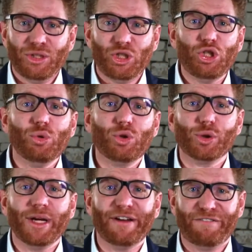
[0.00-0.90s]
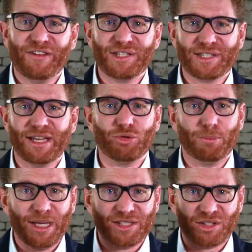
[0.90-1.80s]
you create a fee schedule
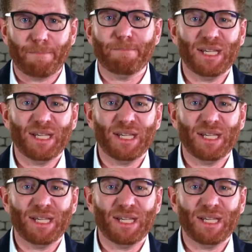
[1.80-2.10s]
based on